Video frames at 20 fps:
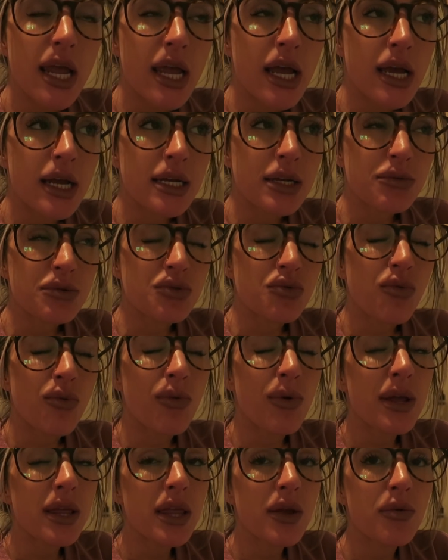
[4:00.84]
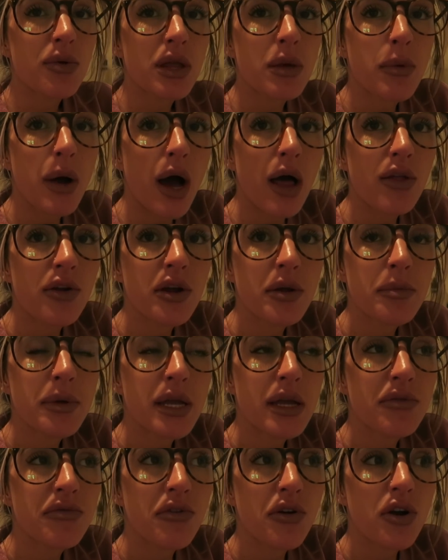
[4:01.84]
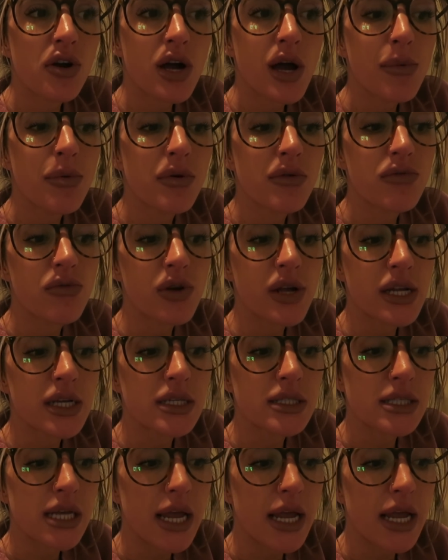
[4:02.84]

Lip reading: and it was really bothering me for a couple of weeks.